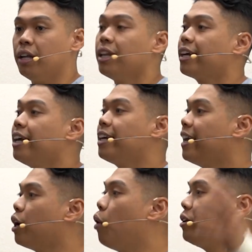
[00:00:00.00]
Like, it
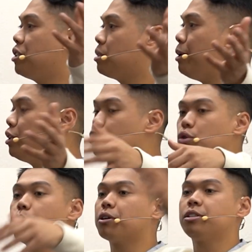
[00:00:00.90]
can't always just be
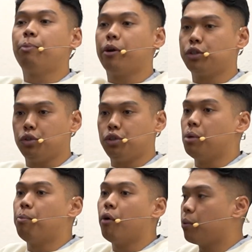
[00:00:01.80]
super spiritual to
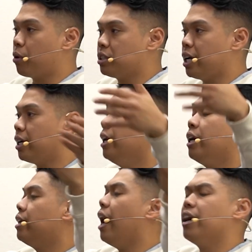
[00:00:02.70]
the point where it's like,
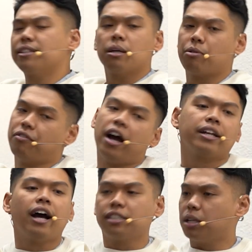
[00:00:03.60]
God is going to
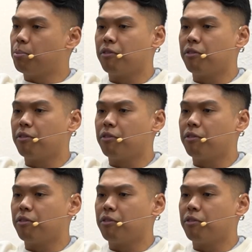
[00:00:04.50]
provide, God's going